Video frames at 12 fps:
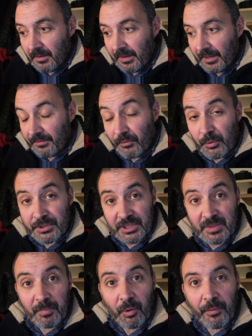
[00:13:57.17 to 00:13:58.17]
And of course,
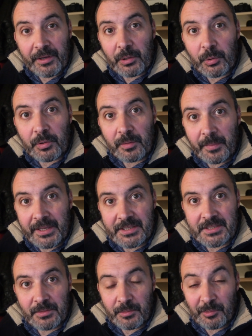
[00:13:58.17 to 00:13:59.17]
exploring local
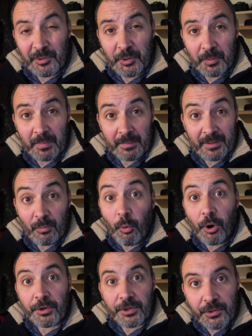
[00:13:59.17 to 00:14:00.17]
means that we're going to maybe
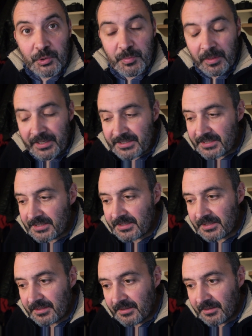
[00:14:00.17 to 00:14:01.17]
walk to those
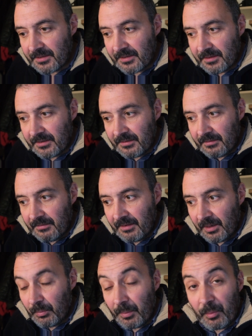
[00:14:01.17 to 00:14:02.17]
places,
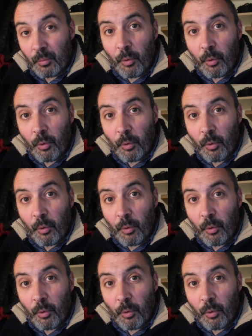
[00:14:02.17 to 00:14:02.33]
and when we're